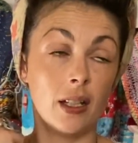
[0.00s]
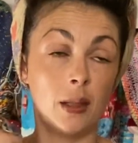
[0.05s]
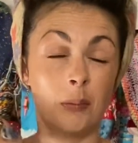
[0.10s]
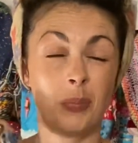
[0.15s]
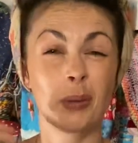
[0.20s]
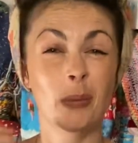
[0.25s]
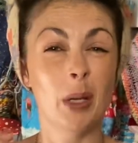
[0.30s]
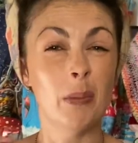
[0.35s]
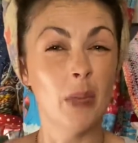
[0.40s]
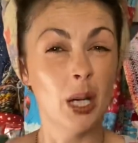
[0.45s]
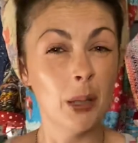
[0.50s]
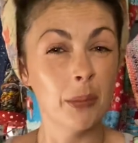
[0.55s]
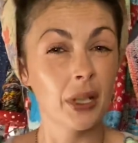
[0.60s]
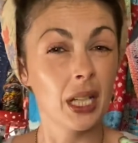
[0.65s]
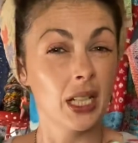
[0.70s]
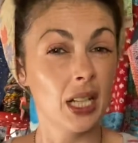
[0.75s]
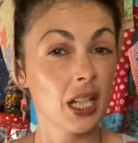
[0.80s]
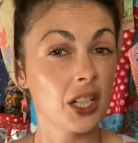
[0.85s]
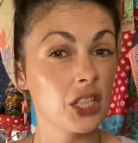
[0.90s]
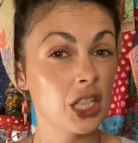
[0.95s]
But my mum
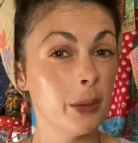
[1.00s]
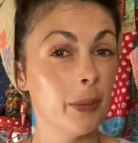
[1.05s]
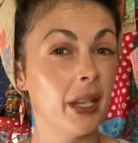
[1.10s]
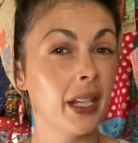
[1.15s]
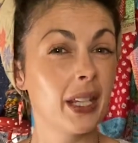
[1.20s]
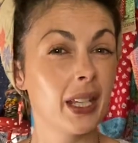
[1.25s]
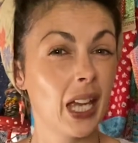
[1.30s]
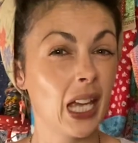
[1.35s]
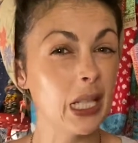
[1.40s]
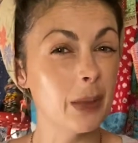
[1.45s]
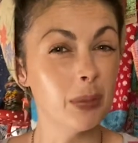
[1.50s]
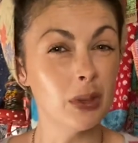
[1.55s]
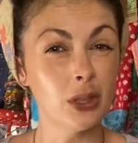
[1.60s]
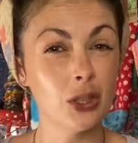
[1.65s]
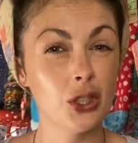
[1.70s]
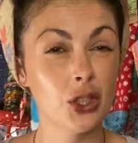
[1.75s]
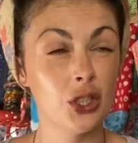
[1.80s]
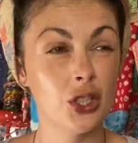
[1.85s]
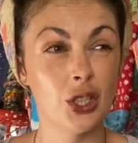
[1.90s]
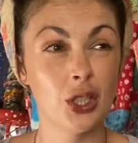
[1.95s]
can actually make cable
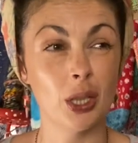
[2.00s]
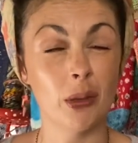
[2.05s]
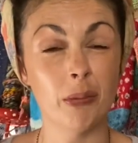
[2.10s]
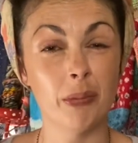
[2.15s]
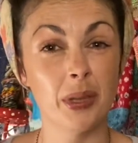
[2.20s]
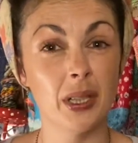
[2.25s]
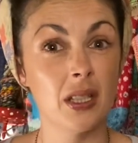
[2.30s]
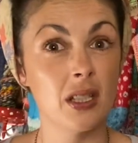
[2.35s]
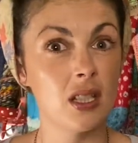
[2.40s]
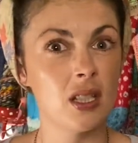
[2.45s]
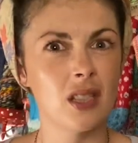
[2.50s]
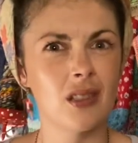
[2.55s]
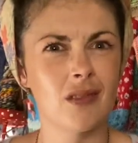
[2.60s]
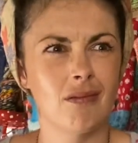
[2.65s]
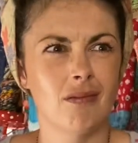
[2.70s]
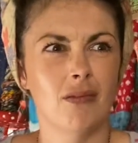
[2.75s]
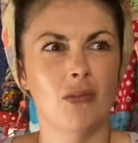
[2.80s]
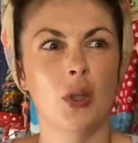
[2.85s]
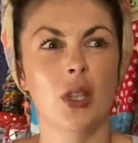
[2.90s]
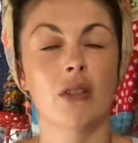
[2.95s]
jumpers
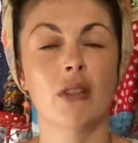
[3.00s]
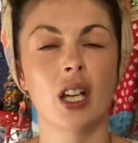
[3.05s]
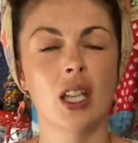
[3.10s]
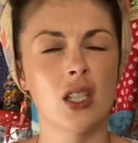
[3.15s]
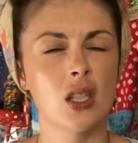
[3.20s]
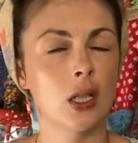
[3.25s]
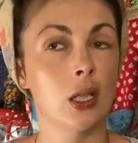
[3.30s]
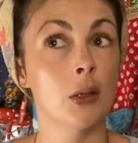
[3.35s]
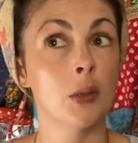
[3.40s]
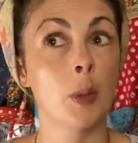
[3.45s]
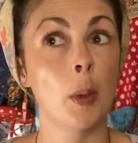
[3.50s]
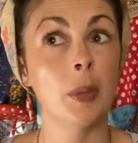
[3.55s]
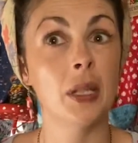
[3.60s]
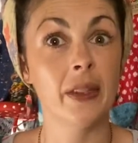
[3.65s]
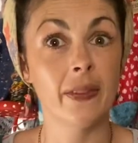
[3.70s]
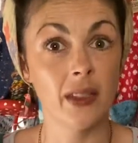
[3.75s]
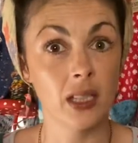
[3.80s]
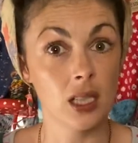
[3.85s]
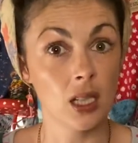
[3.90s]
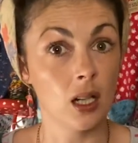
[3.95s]
with her eyes closed, probably in
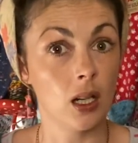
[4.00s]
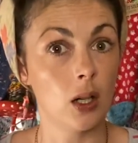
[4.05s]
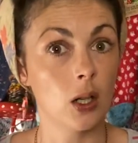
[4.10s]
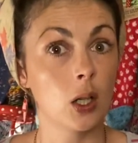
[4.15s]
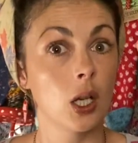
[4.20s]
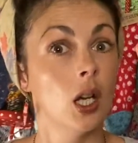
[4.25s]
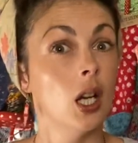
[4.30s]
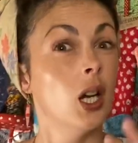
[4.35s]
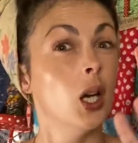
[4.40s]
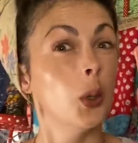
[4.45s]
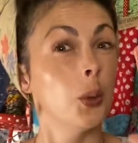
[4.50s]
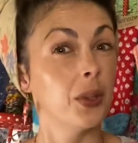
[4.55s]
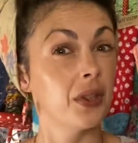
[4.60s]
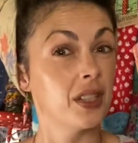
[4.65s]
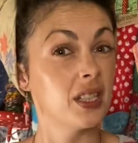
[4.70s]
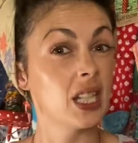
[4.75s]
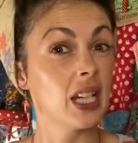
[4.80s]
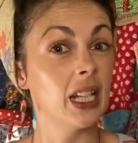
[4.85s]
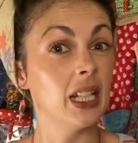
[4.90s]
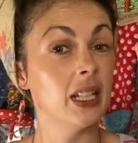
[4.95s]
the dark with the
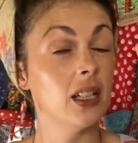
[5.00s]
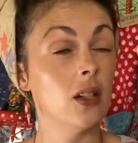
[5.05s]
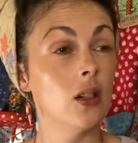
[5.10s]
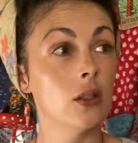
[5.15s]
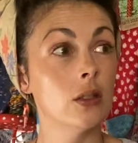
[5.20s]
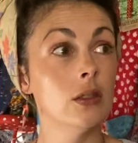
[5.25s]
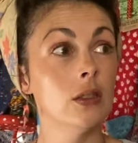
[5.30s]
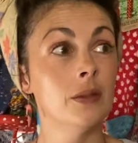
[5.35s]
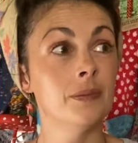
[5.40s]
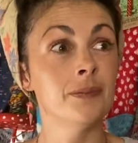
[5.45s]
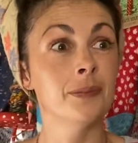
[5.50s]
telly on.